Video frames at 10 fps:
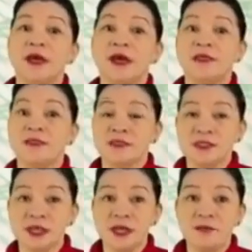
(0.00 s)
and the
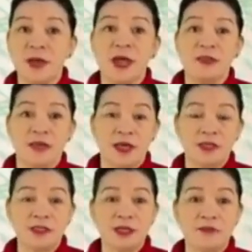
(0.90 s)

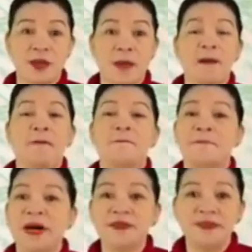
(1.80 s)
self-adhesive
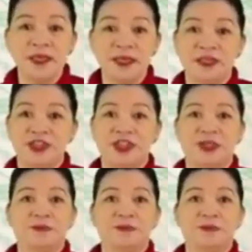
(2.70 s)
bandage.